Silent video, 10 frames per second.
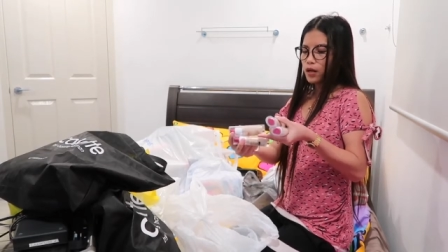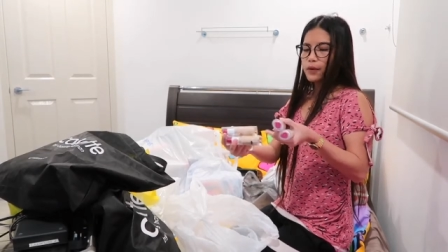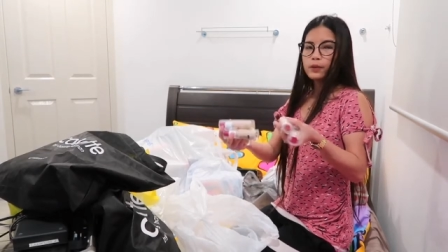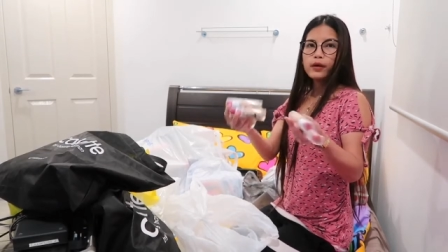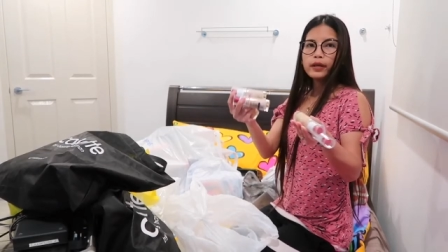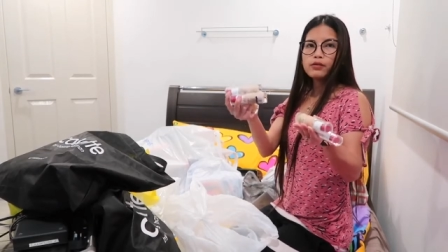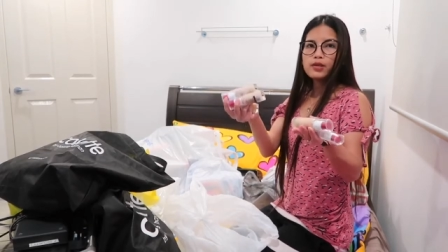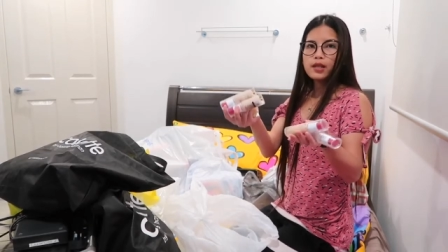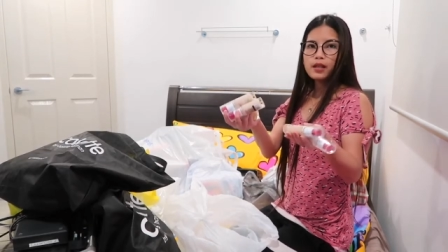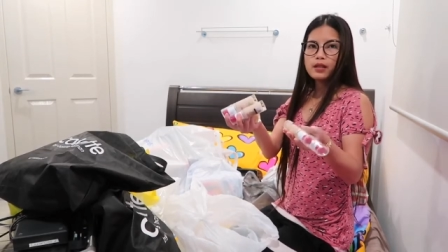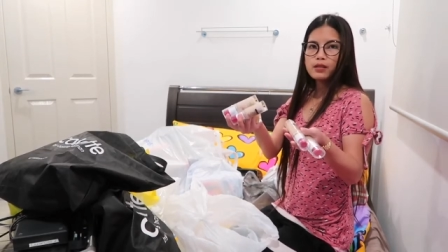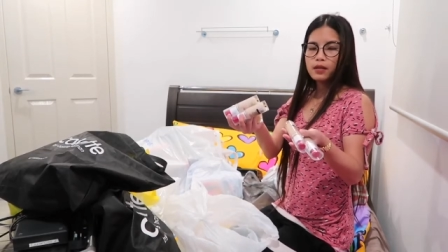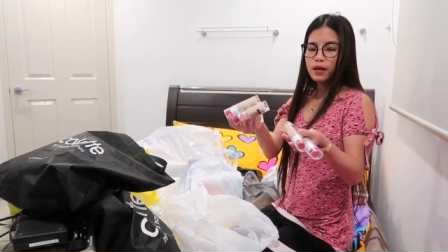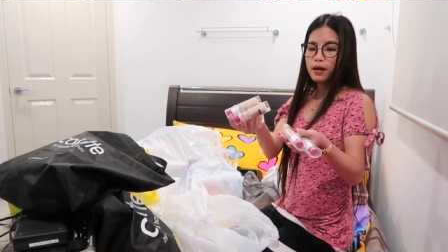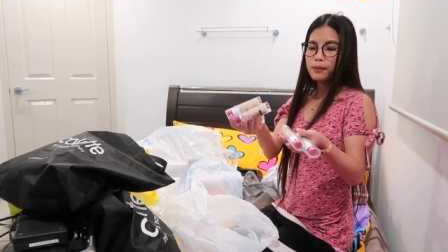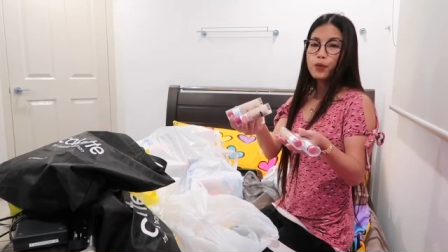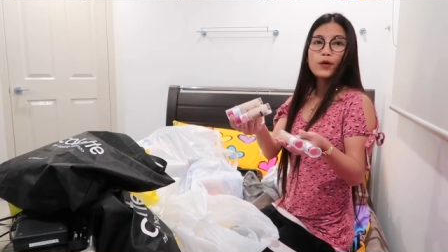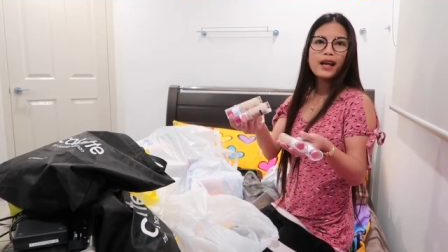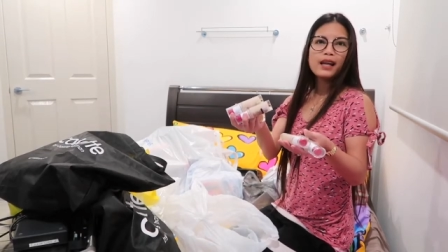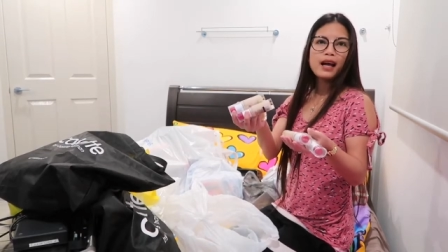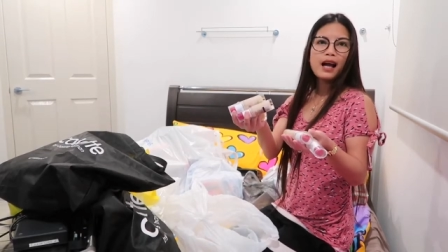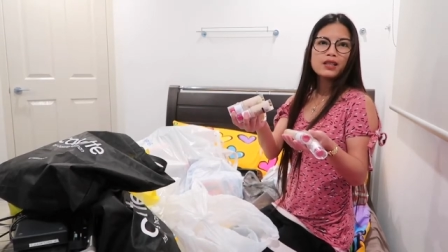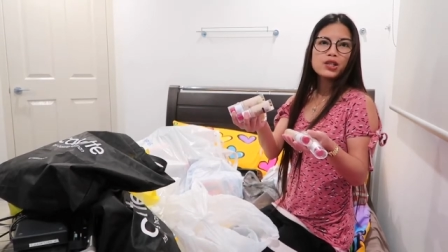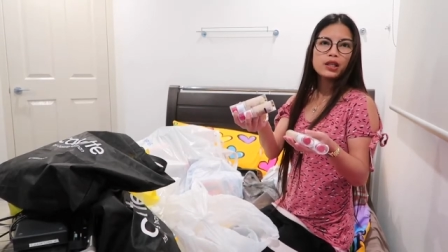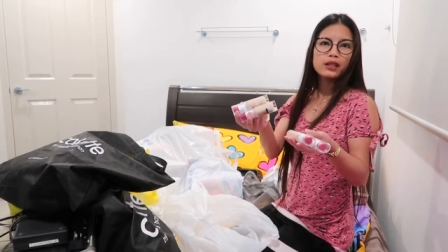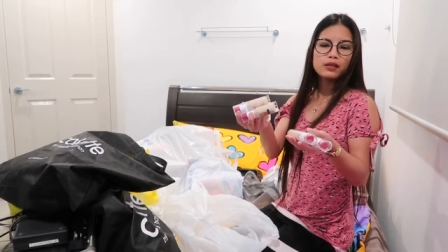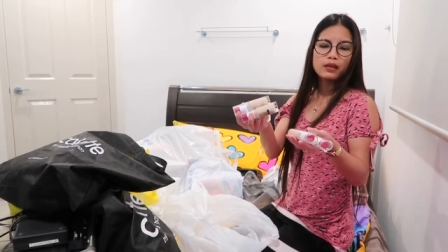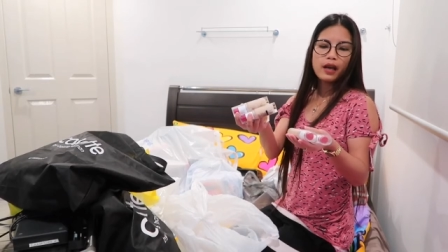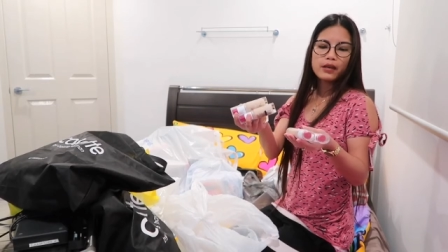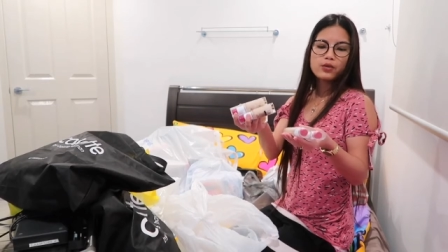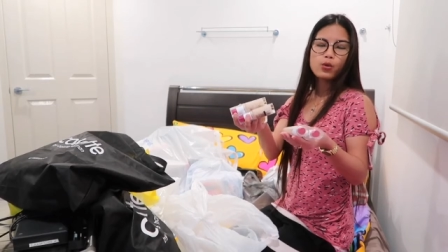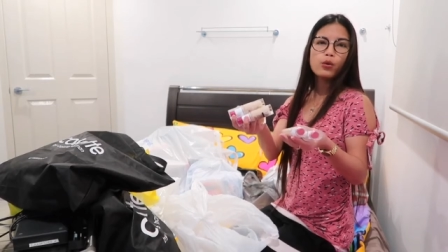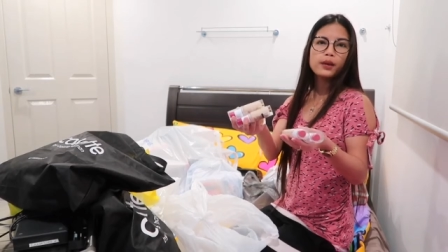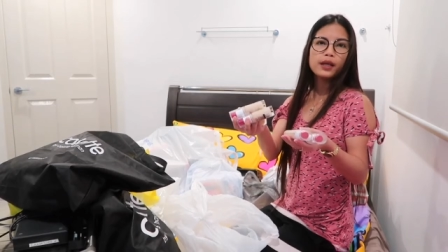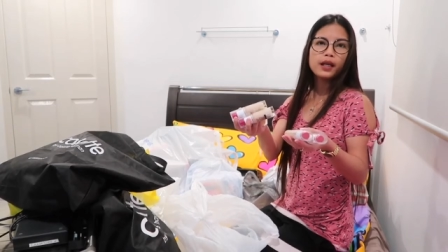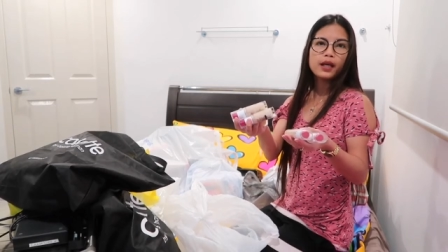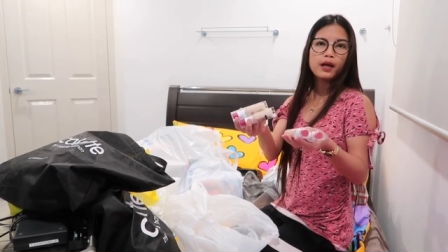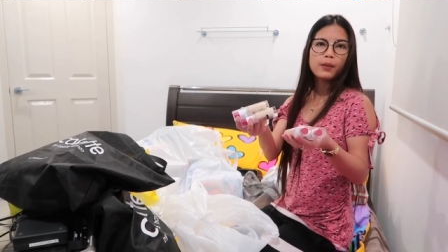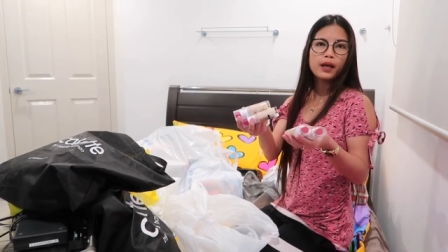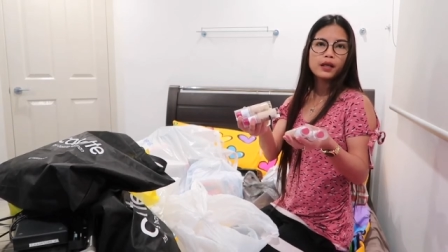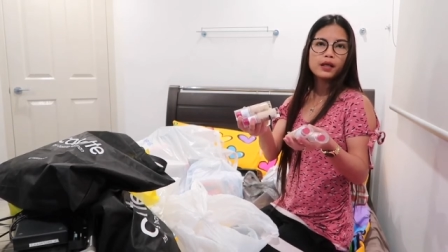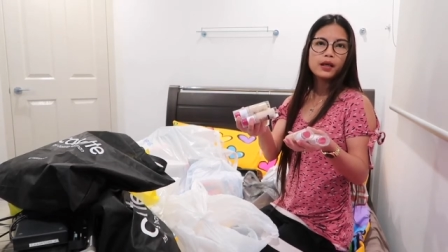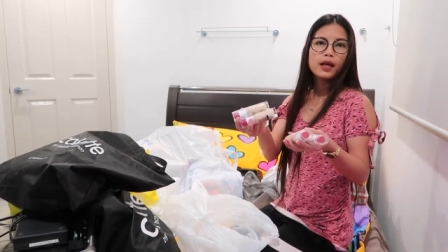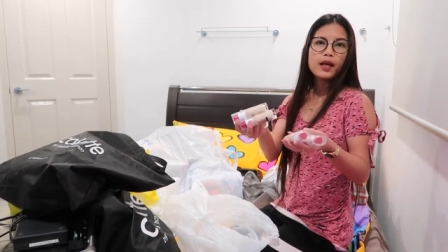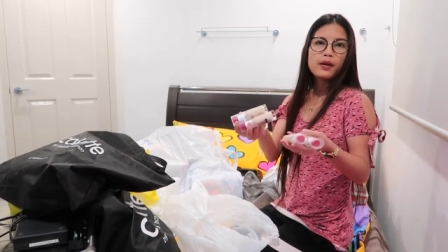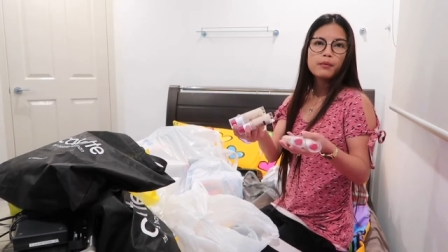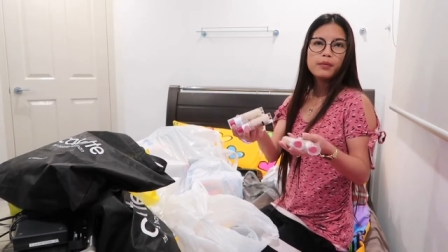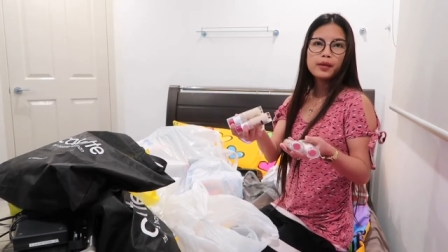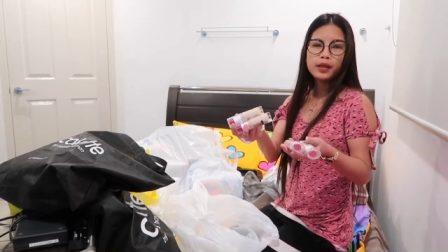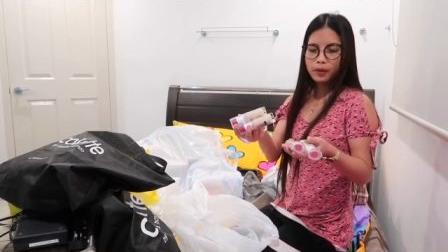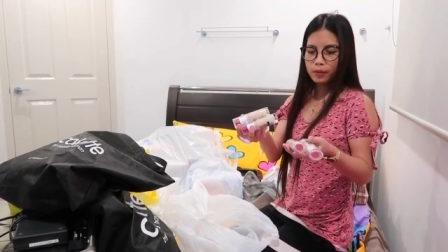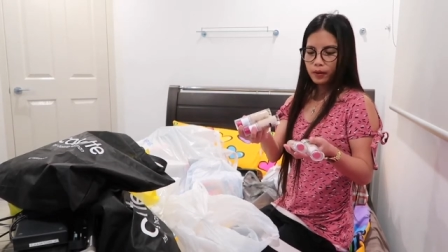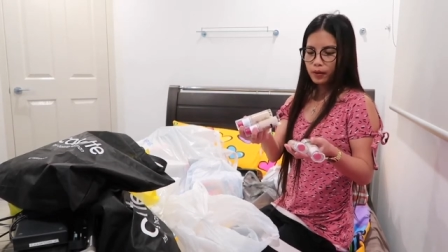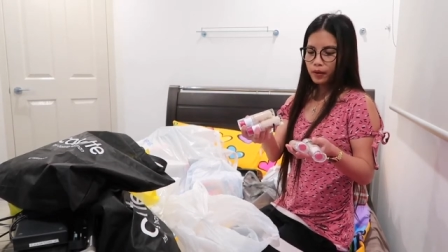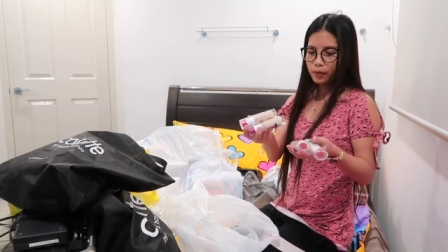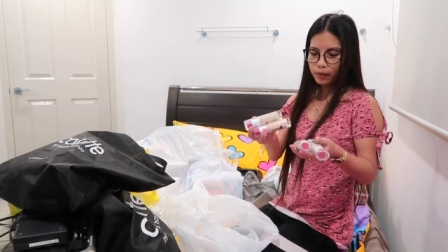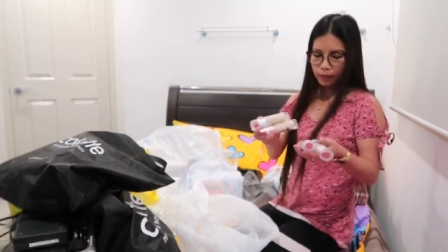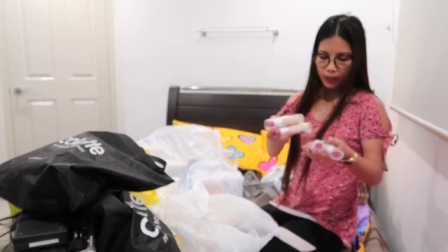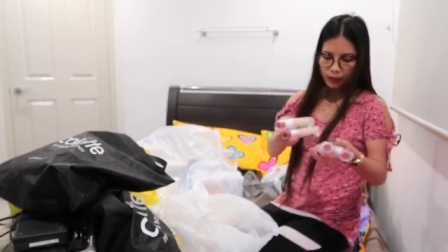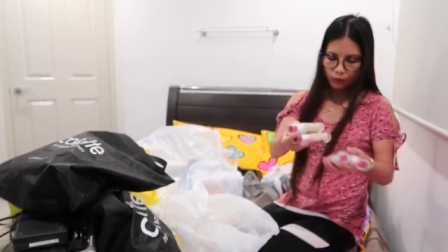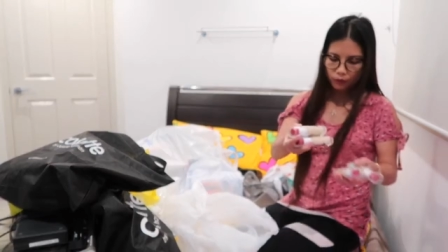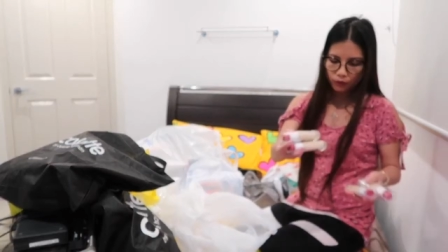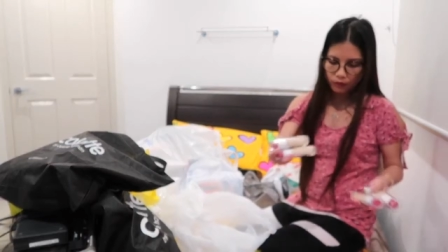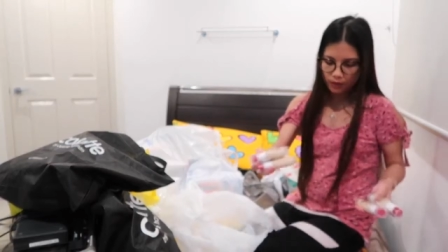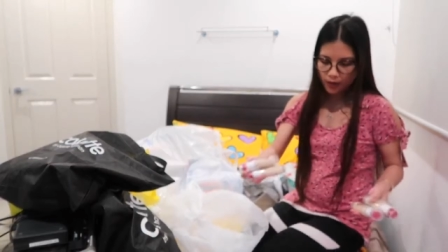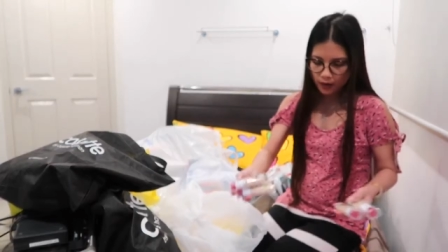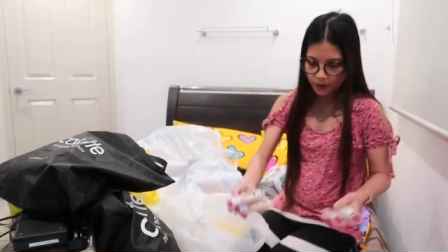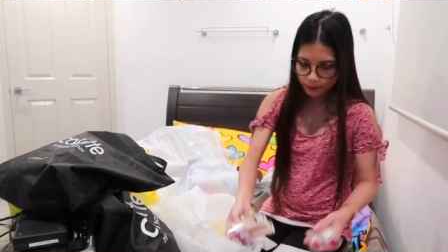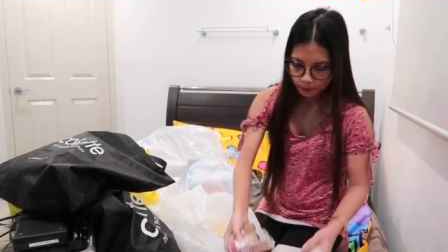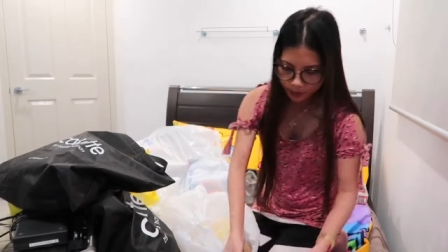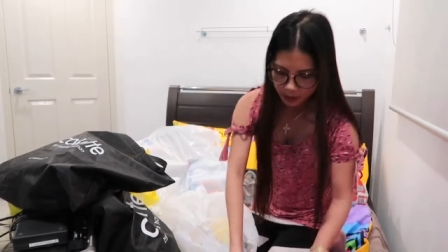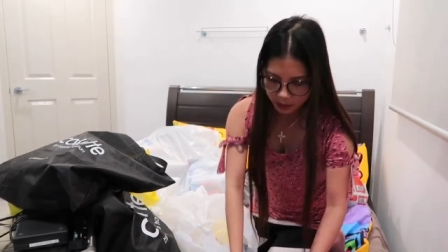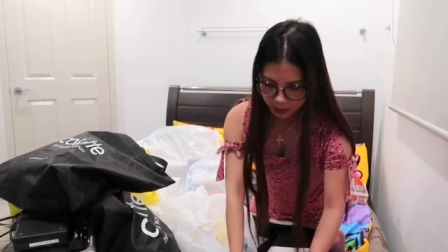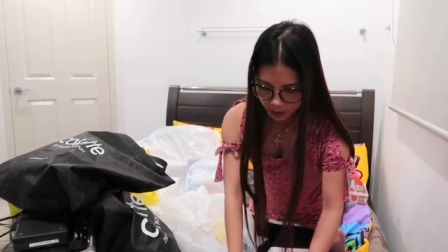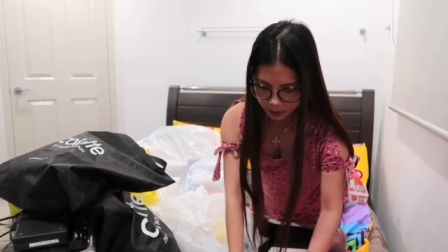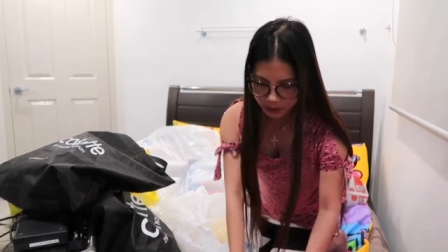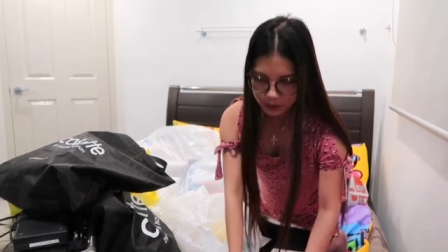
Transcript: I'm going to send it to them. Mura lang actually to you guys. Normally kapag bibilhin mo to sa ano tawag